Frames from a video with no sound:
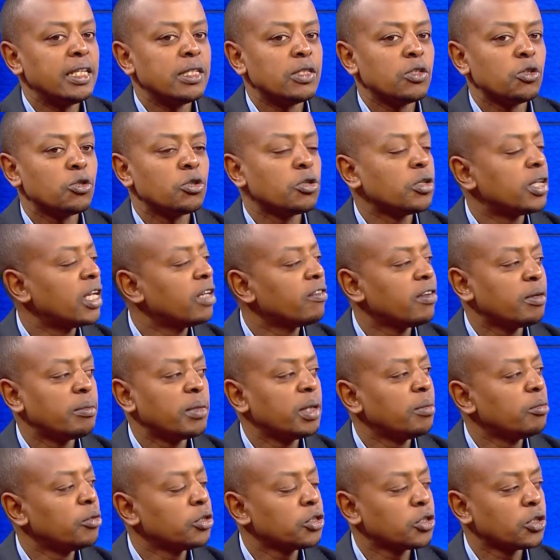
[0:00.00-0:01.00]
is you should never be
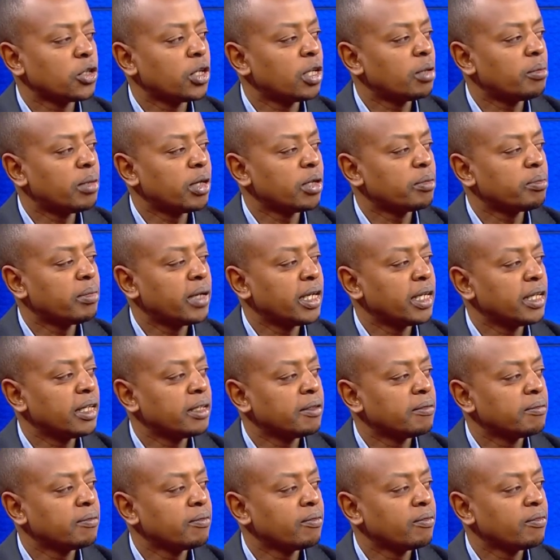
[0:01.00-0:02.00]
emotional about money.
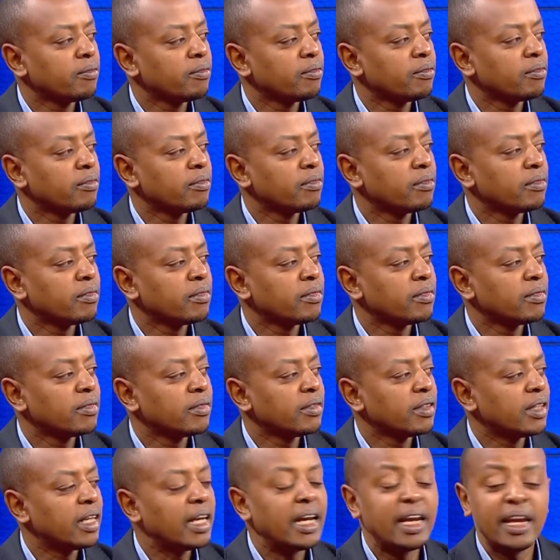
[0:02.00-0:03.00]

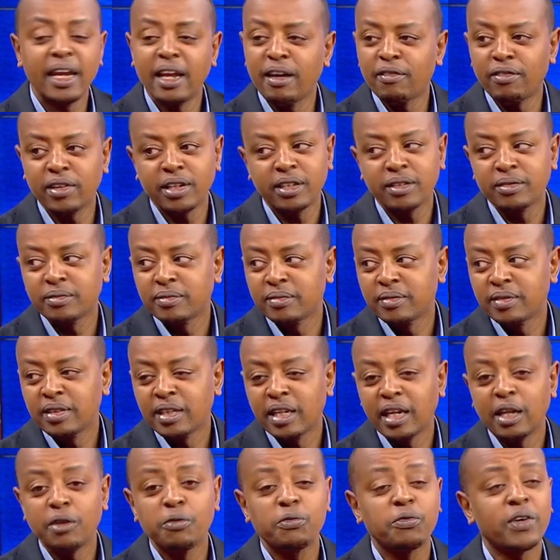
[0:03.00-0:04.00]
Never.
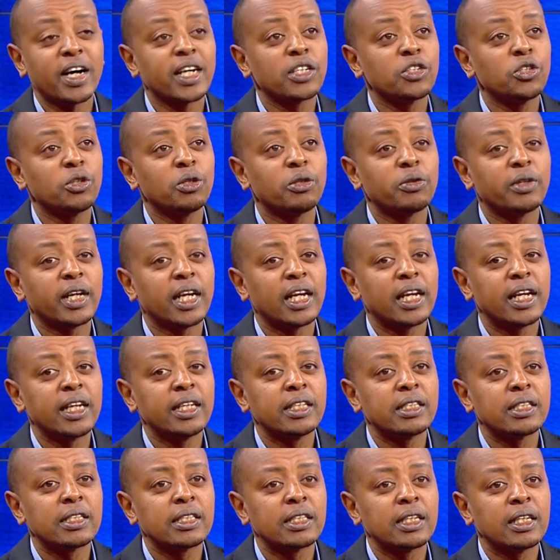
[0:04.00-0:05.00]
Mm-hmm. In fact, you'll
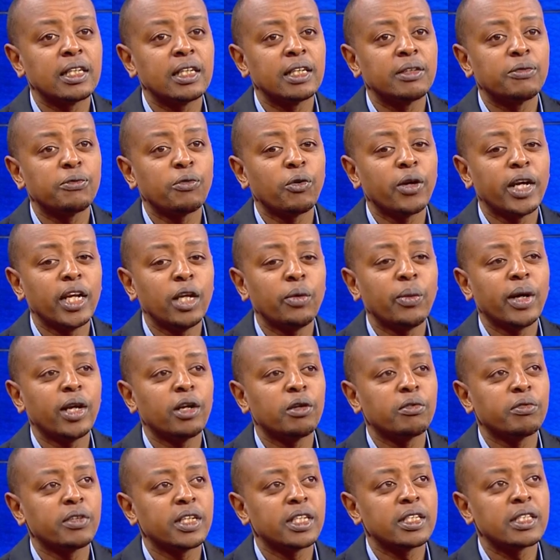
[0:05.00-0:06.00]
realize for any one
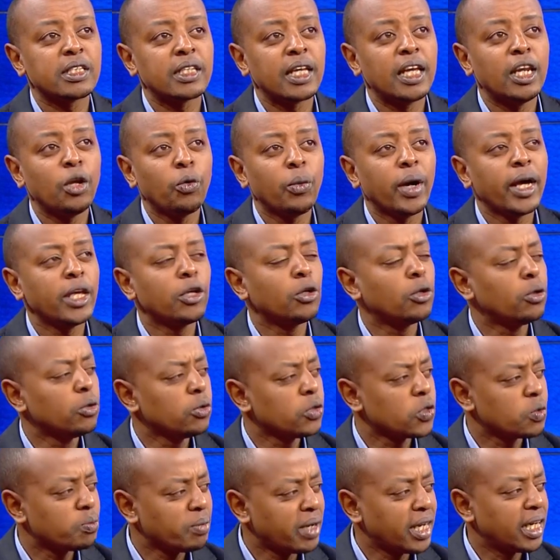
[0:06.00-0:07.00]
of us, anywhere you
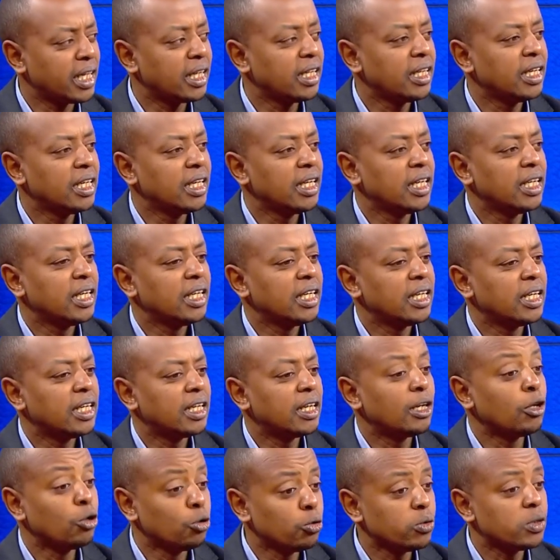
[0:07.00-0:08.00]
lose money,
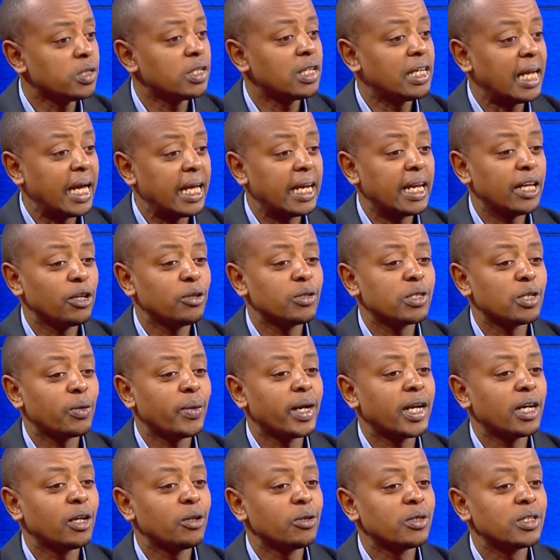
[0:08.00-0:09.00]
lose, and I use the
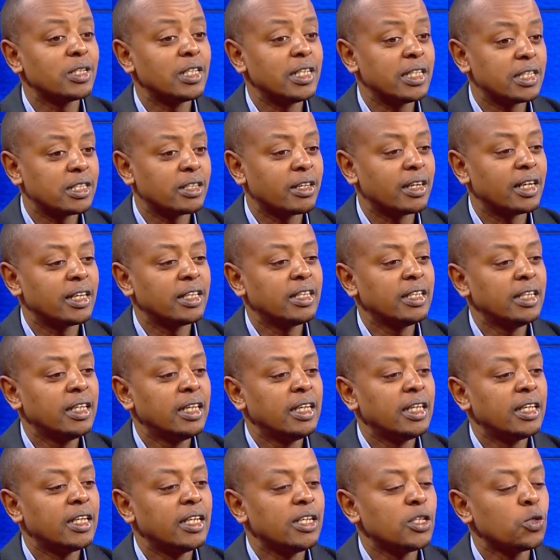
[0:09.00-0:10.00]
word lose literally,
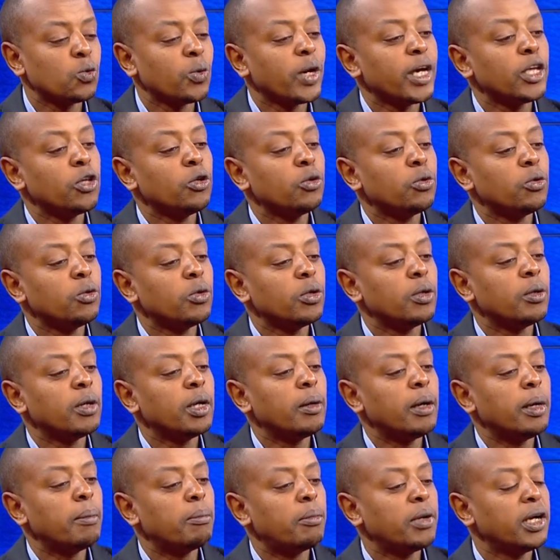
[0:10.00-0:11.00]
is where you
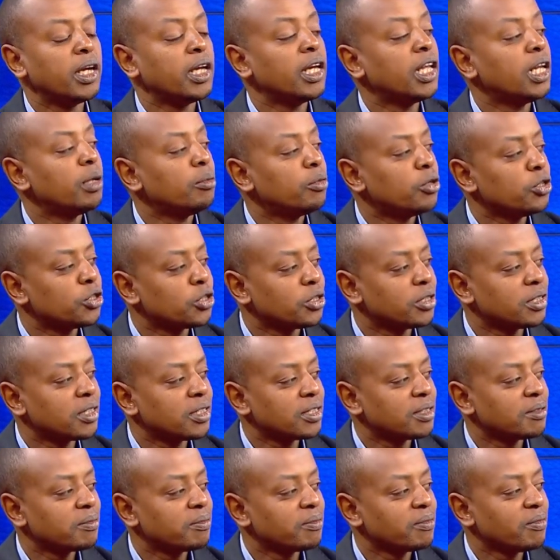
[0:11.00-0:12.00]
bring in
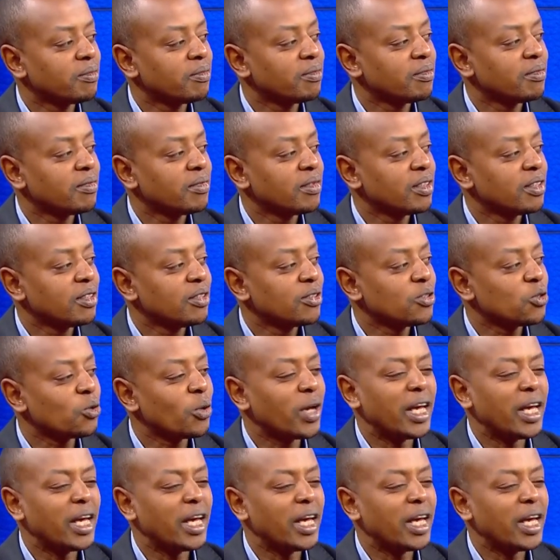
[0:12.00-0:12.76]
emotions. Mm-hmm. Mm. So